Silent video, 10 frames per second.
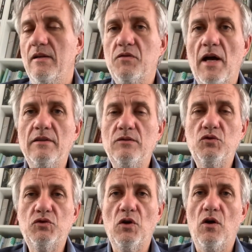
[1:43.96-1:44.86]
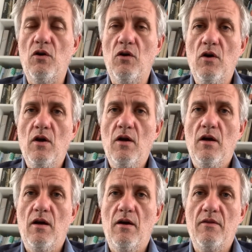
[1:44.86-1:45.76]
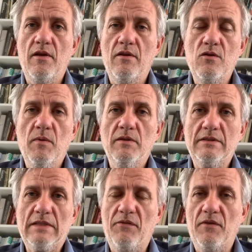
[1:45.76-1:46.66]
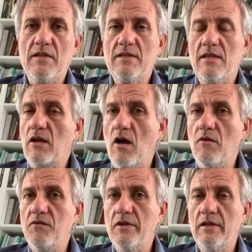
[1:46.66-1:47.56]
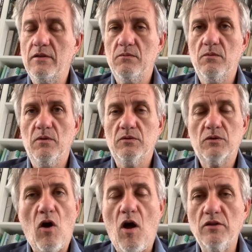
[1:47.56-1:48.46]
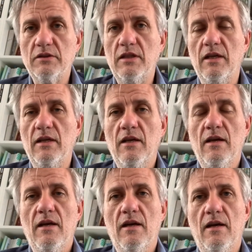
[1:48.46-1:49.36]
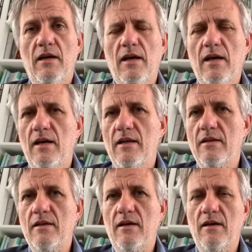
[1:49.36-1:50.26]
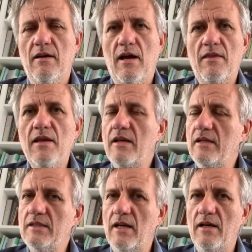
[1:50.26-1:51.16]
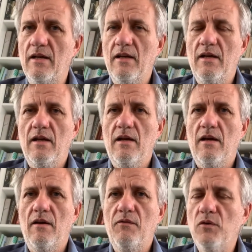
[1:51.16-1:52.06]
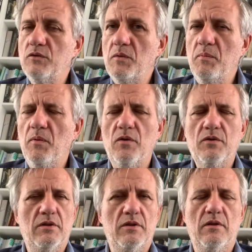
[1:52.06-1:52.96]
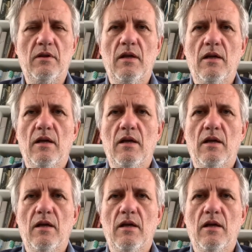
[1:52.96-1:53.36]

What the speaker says: trying to show the human sufferings that the conflict was causing, and I think as a photo reporter,